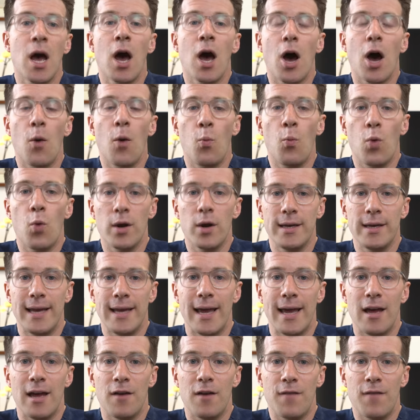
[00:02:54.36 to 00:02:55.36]
and 1
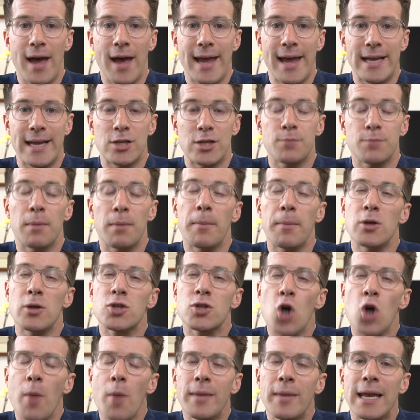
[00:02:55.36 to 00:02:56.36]
year of age, but most
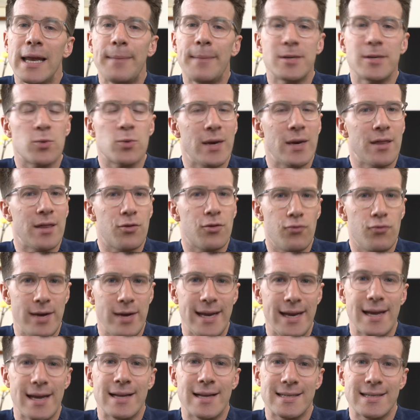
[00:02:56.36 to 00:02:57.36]
commonly between 3
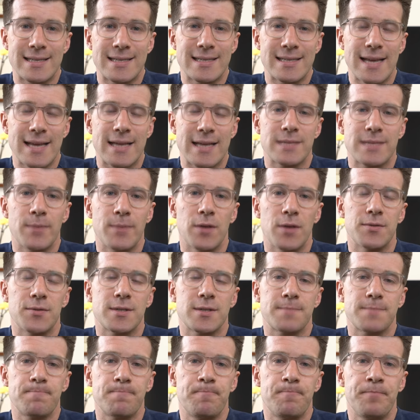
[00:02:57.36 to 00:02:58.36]
and 6 months.